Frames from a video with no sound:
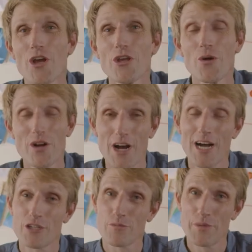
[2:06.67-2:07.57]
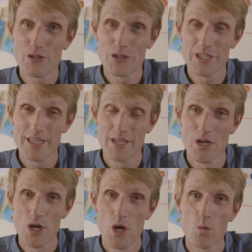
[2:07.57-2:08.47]
Your contribution
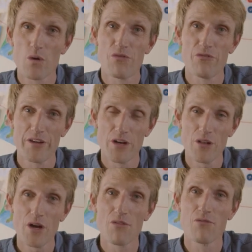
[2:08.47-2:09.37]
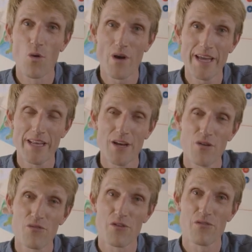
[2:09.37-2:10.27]
will fill a void
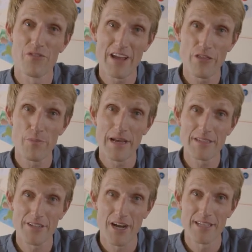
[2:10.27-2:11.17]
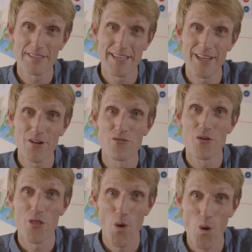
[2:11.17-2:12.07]
for faith-based content
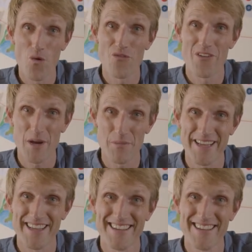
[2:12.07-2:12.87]
for the whole family.